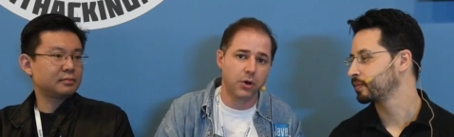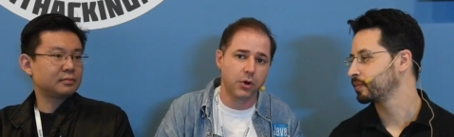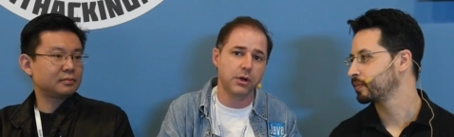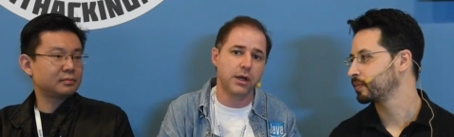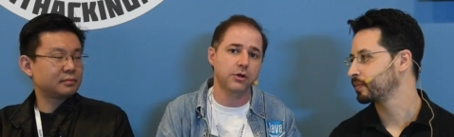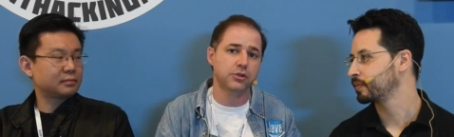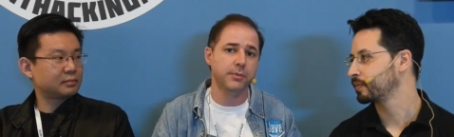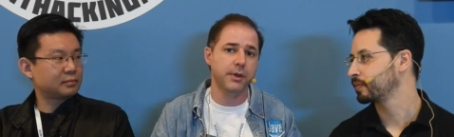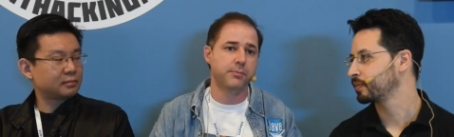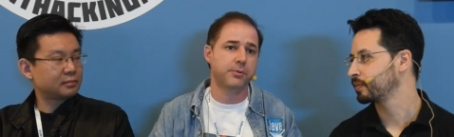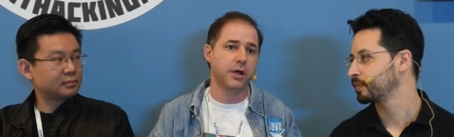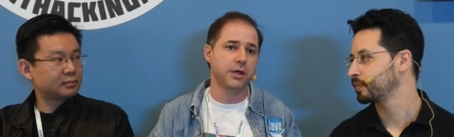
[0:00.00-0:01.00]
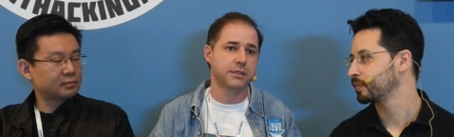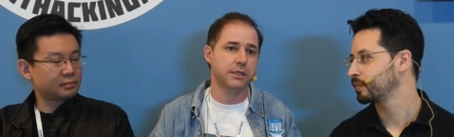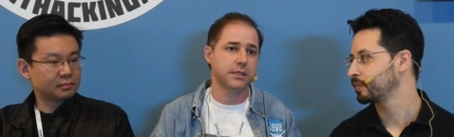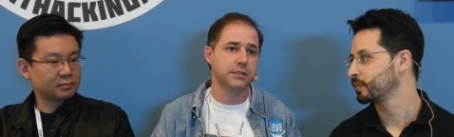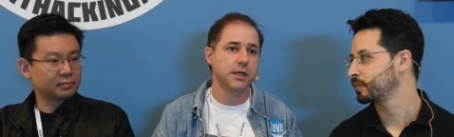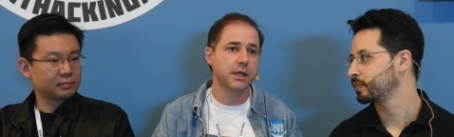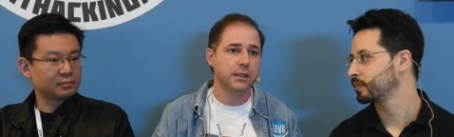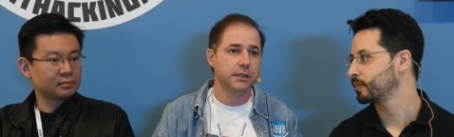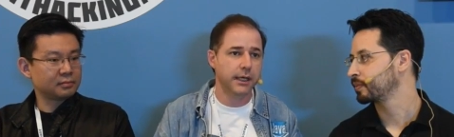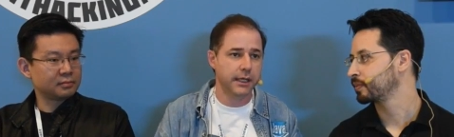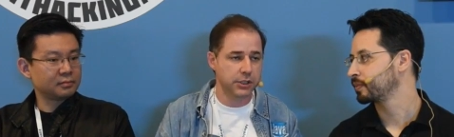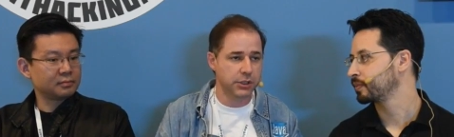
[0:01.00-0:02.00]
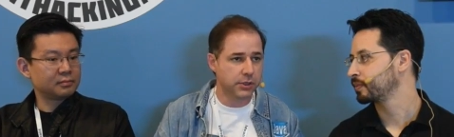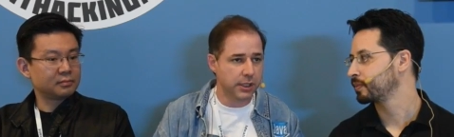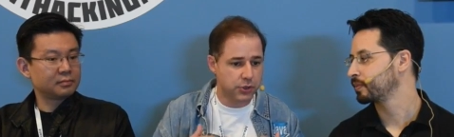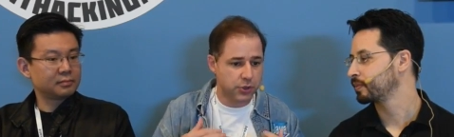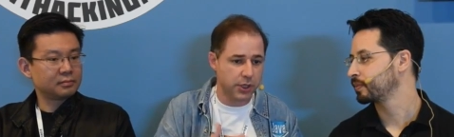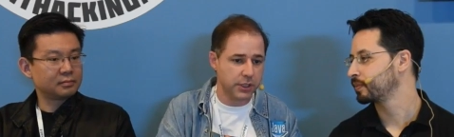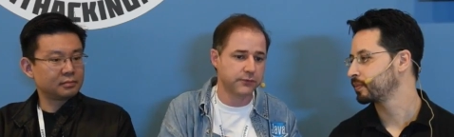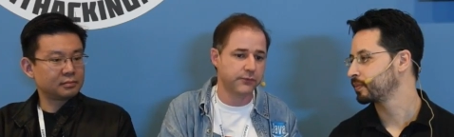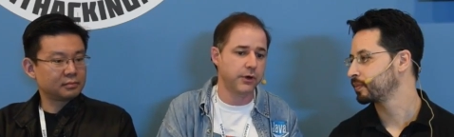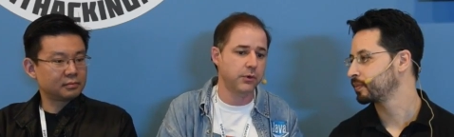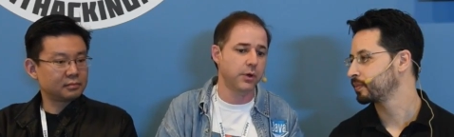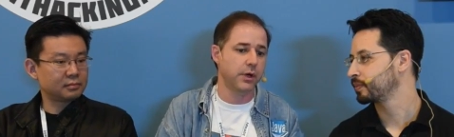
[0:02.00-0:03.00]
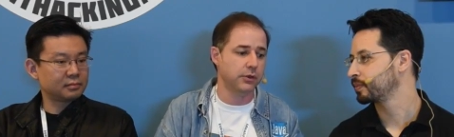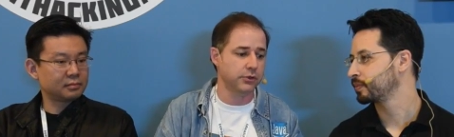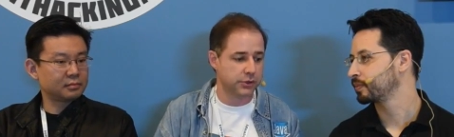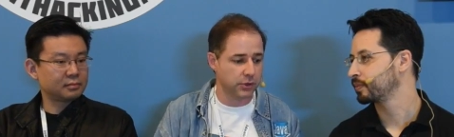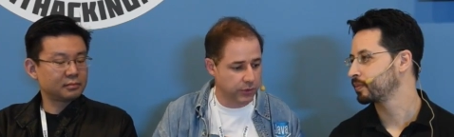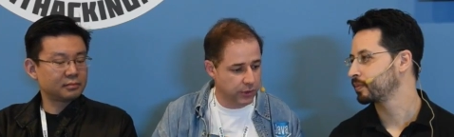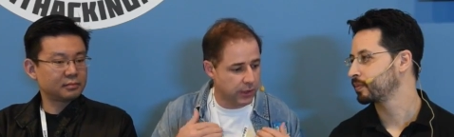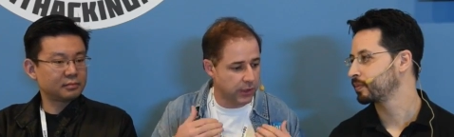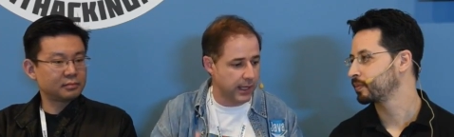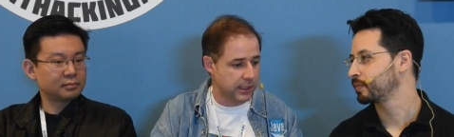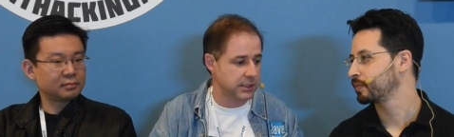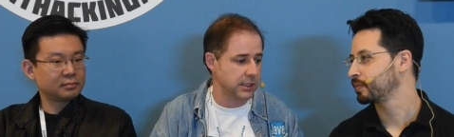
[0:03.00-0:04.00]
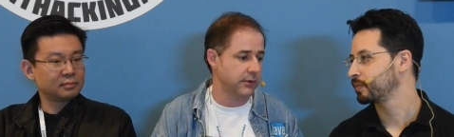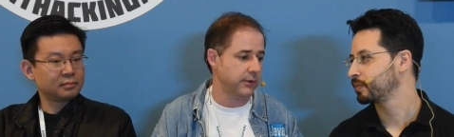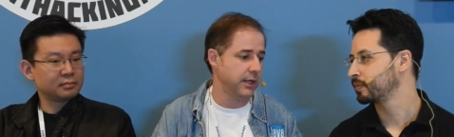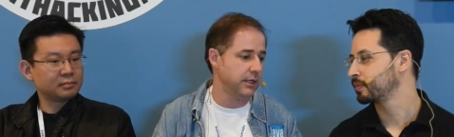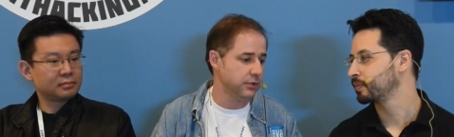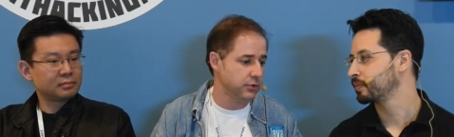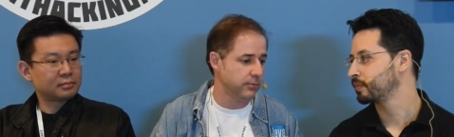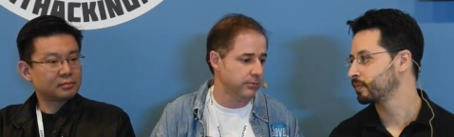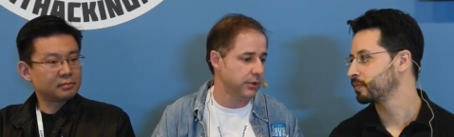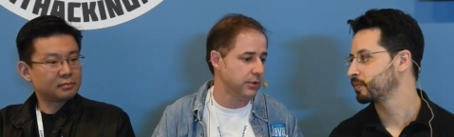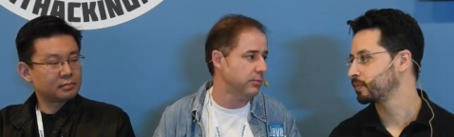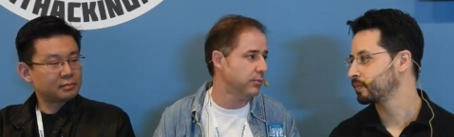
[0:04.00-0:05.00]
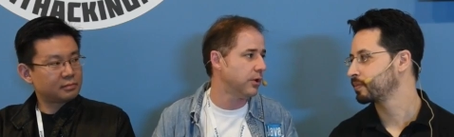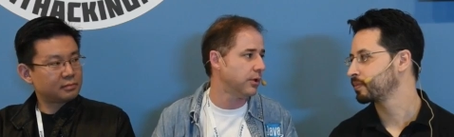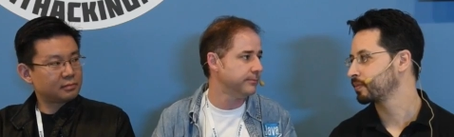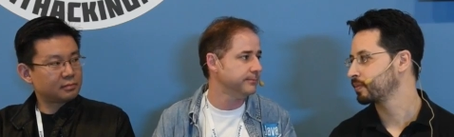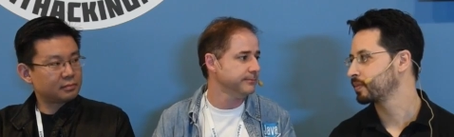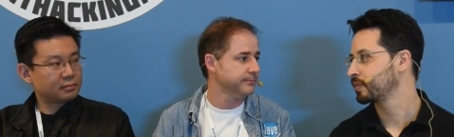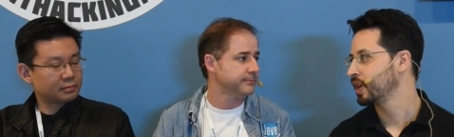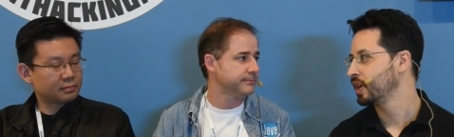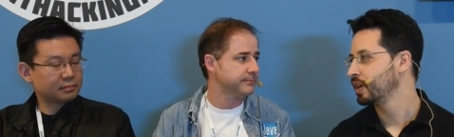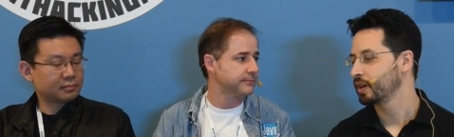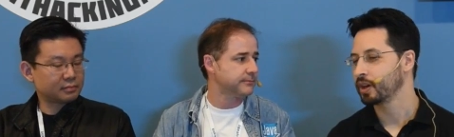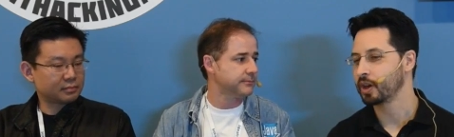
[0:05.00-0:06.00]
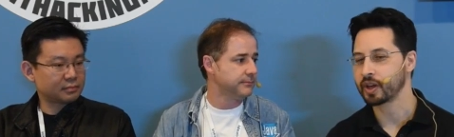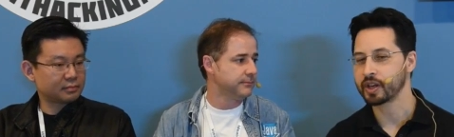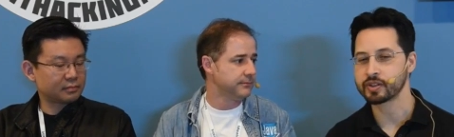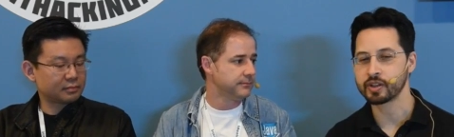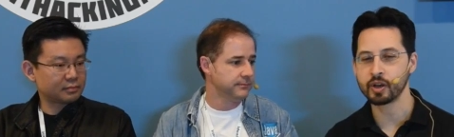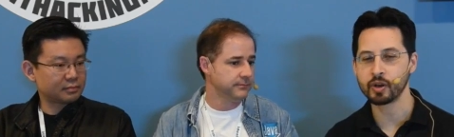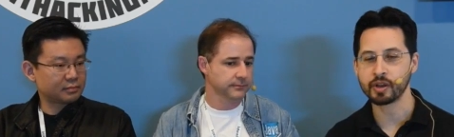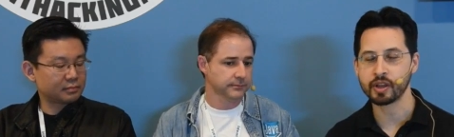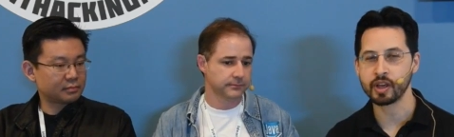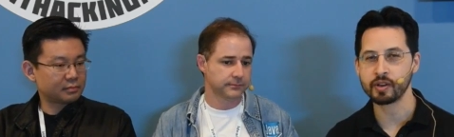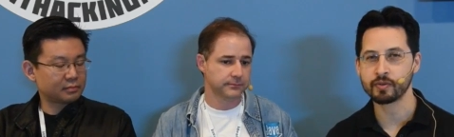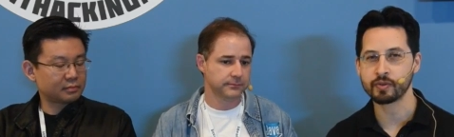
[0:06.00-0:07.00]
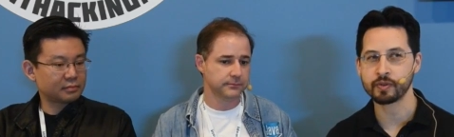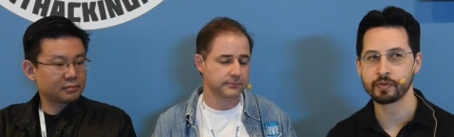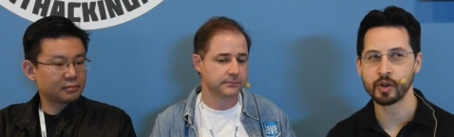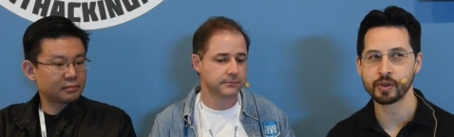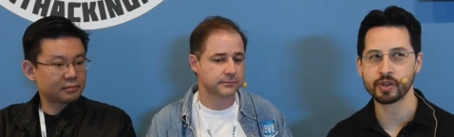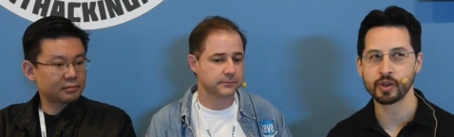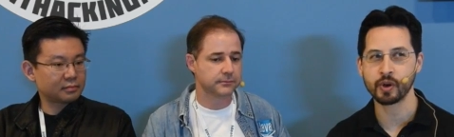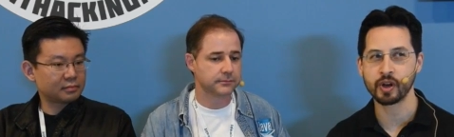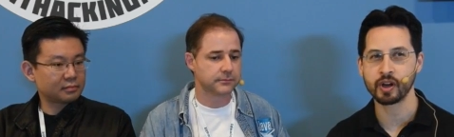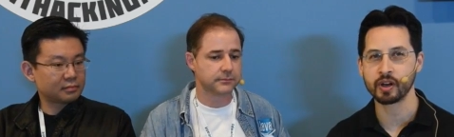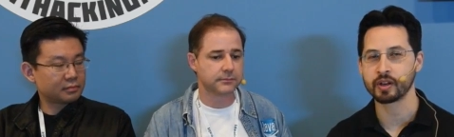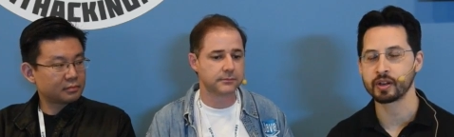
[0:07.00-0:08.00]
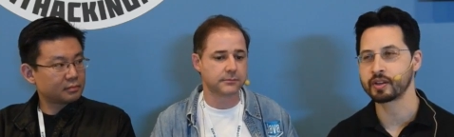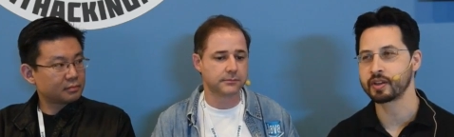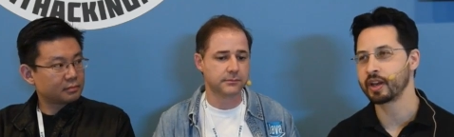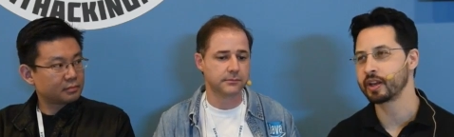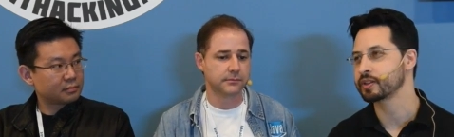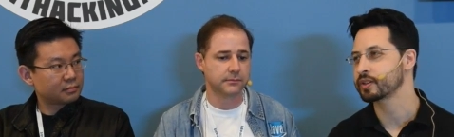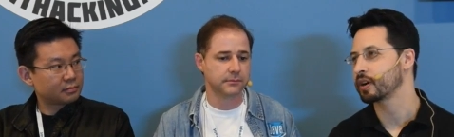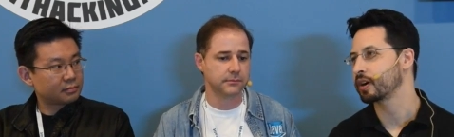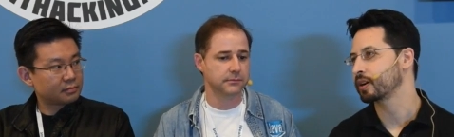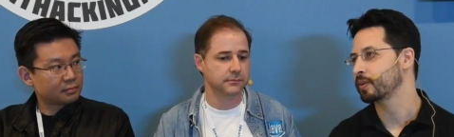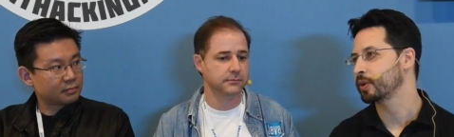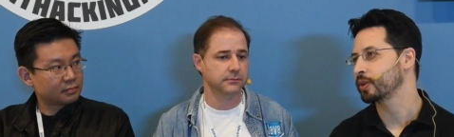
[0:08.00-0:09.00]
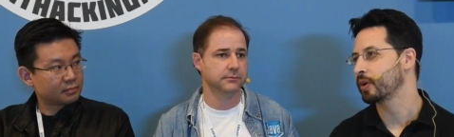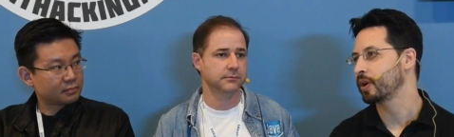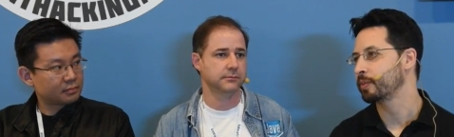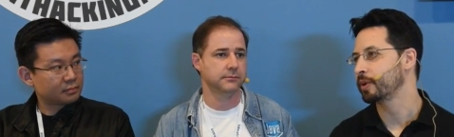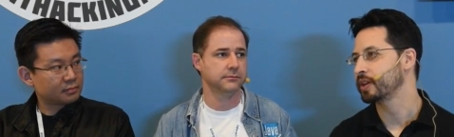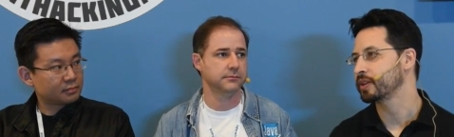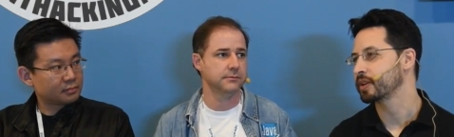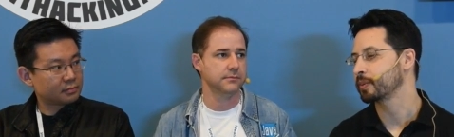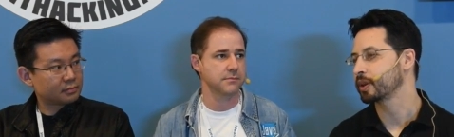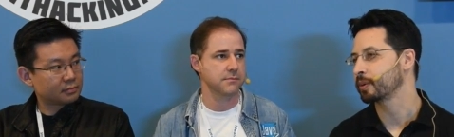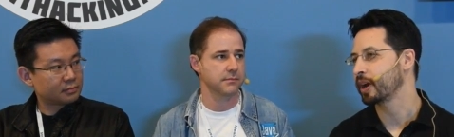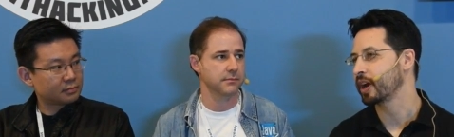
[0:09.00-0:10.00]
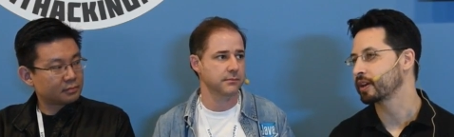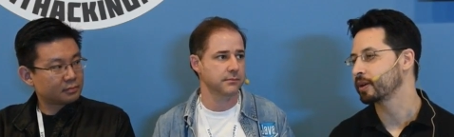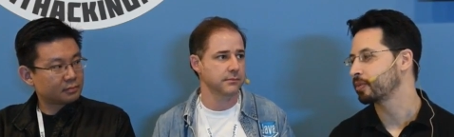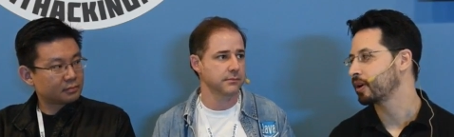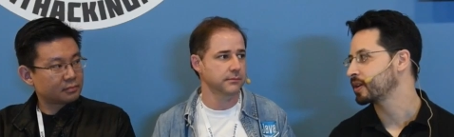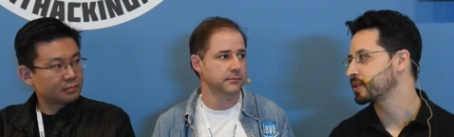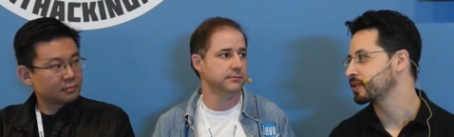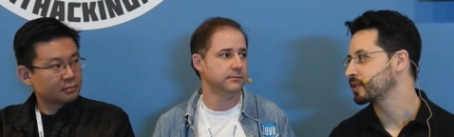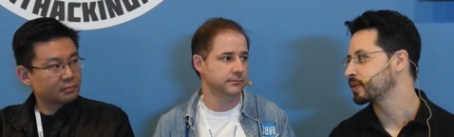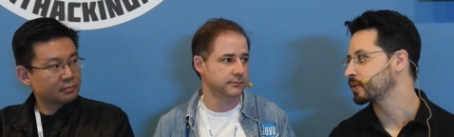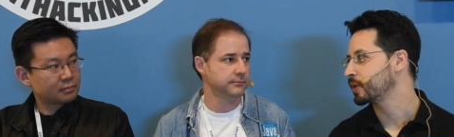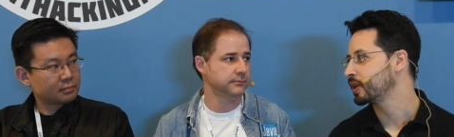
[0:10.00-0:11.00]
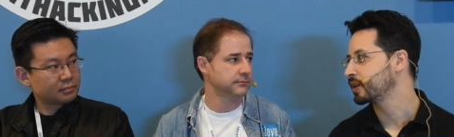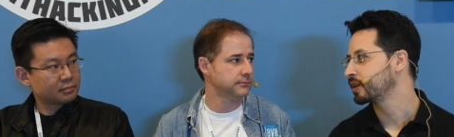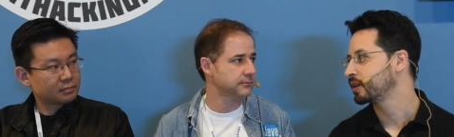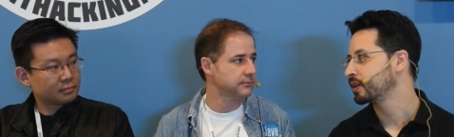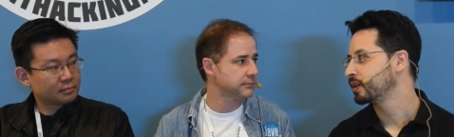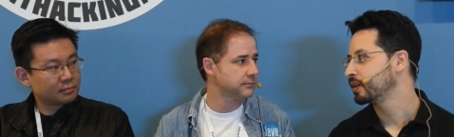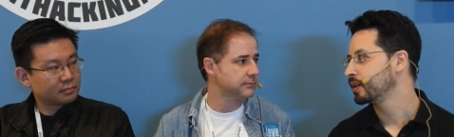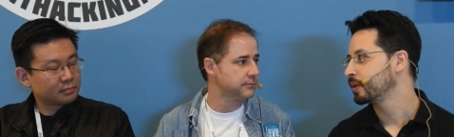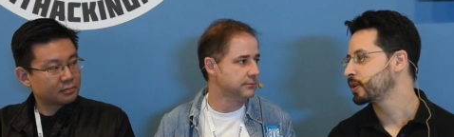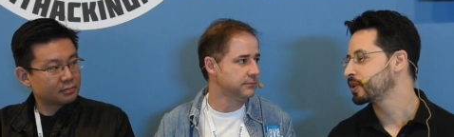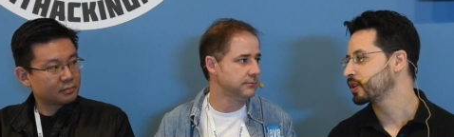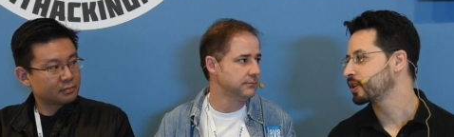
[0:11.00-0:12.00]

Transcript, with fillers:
Speaker 1: whole automated process that you can trust very well, so you can accelerate and do and do more.
Speaker 2: Okay, so it, for folks who are getting started with automating some of their back-end processes, mm -hmm. what what's